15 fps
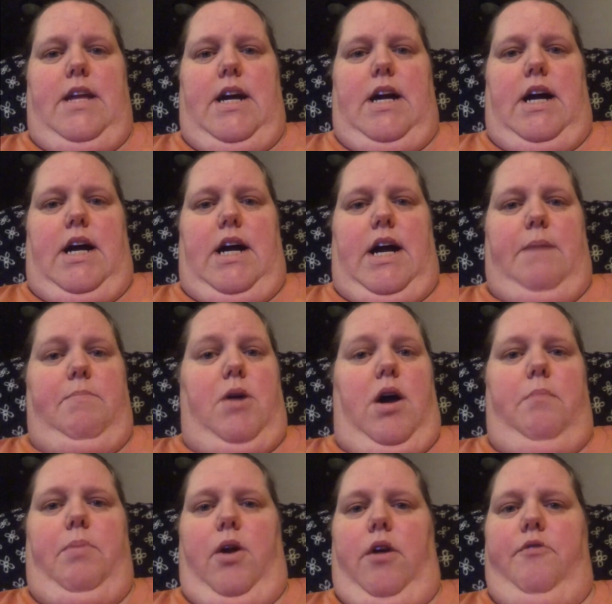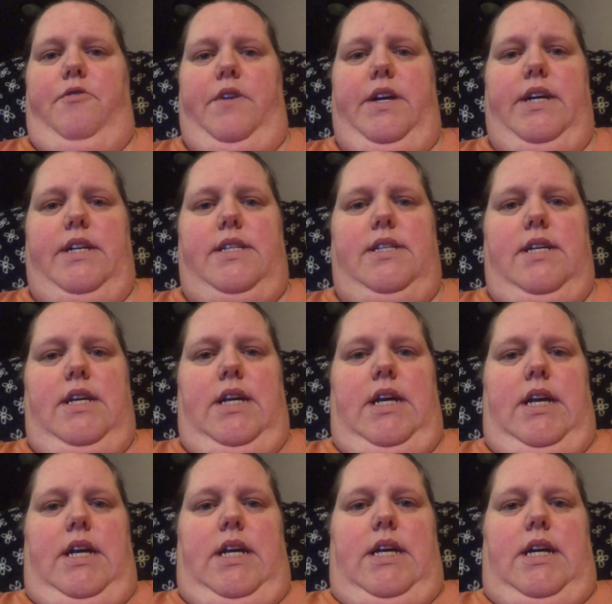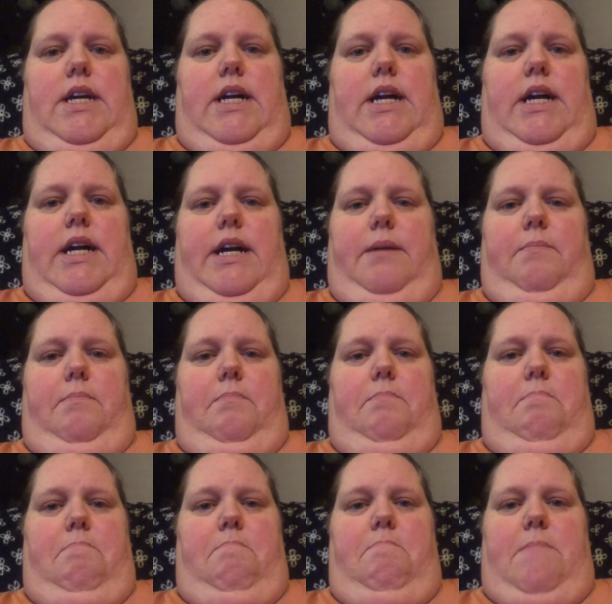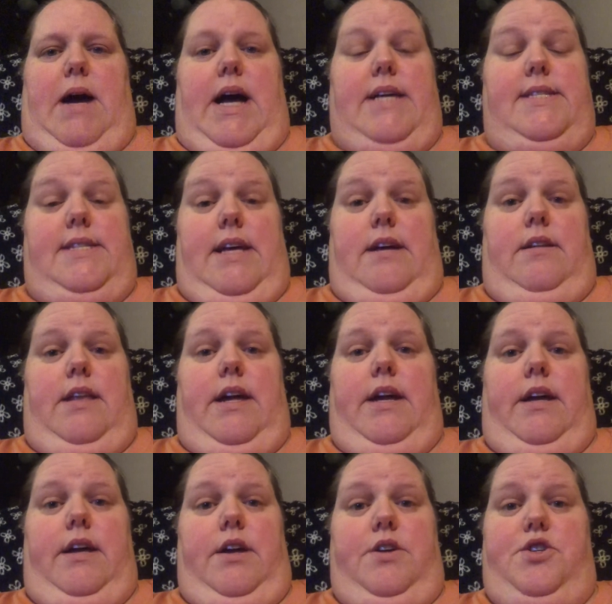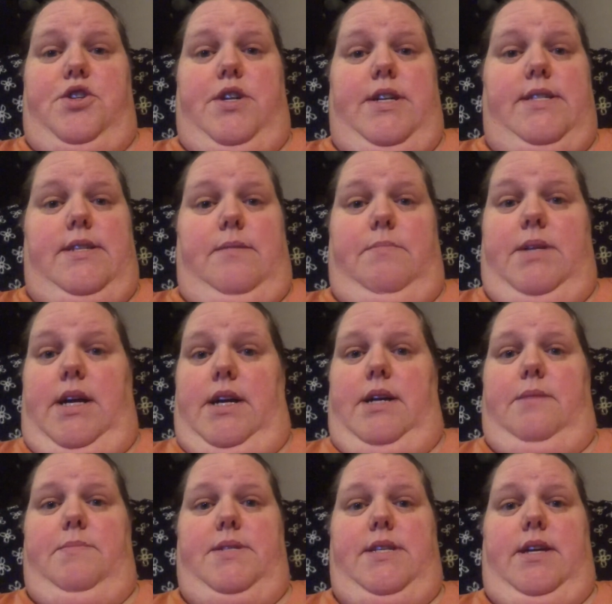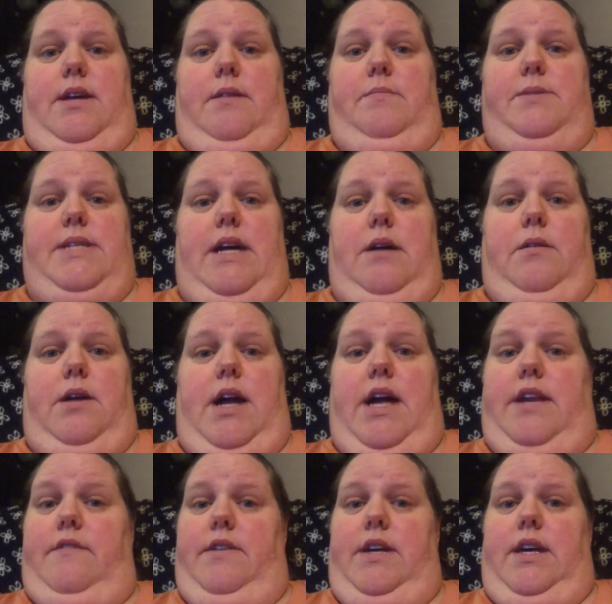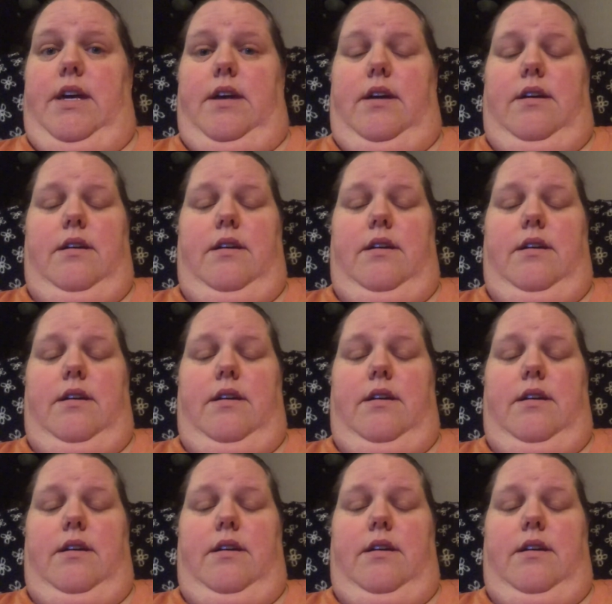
not perfect. I sound like country sometimes. It comes out kind of hick.